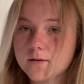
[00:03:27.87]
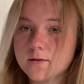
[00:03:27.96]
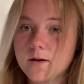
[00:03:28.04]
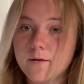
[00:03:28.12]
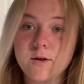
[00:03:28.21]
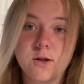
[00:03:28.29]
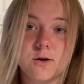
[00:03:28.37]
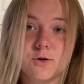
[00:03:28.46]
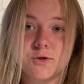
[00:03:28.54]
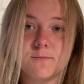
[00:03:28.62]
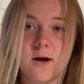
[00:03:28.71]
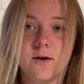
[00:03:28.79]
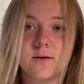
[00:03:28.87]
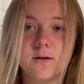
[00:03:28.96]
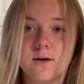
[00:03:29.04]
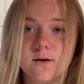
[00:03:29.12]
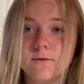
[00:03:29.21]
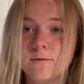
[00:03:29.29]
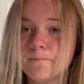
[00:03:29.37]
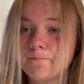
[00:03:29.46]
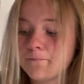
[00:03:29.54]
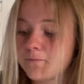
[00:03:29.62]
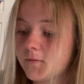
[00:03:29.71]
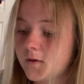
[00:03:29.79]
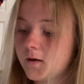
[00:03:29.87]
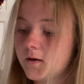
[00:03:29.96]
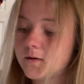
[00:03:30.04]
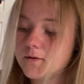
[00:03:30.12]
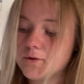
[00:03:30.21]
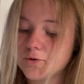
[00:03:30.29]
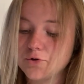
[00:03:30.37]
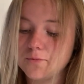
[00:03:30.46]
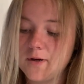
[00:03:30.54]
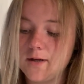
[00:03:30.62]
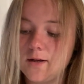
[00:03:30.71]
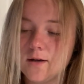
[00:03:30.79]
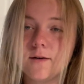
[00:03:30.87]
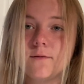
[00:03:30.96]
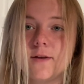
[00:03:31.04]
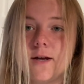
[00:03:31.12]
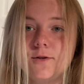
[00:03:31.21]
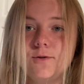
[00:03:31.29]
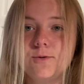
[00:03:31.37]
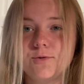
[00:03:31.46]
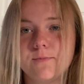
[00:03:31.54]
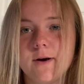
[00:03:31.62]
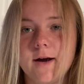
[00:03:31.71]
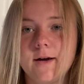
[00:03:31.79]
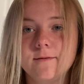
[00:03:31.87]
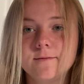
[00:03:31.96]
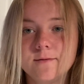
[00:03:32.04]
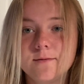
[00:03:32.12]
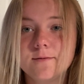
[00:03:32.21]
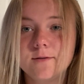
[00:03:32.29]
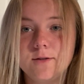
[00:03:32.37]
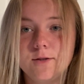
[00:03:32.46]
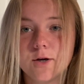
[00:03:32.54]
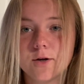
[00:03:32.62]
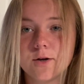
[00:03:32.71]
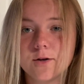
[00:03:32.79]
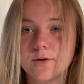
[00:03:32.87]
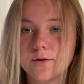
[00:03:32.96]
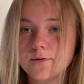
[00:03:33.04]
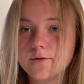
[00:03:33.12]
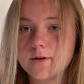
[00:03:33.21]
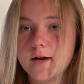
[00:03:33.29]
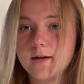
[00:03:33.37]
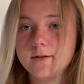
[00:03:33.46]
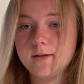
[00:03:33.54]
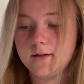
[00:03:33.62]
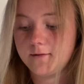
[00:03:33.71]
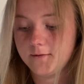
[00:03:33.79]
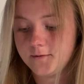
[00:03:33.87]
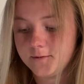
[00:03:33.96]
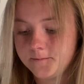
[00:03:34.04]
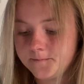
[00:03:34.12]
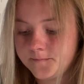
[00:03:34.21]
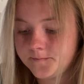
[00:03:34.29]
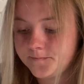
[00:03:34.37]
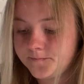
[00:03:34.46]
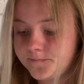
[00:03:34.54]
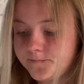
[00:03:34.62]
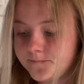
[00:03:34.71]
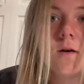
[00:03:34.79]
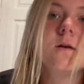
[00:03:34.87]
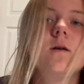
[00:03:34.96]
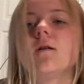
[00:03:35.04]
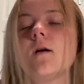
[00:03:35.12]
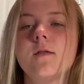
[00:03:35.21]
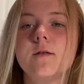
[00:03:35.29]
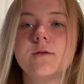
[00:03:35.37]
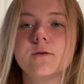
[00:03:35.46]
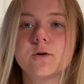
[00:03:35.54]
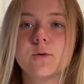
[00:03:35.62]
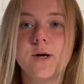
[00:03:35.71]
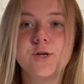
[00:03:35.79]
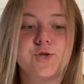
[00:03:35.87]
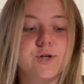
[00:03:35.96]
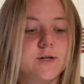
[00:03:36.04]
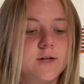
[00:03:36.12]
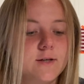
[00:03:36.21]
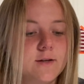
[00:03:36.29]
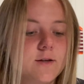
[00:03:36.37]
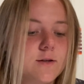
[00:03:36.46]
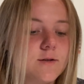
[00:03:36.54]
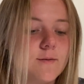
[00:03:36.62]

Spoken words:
of the large amount of social media that is used by younger adults and teens. The third question is,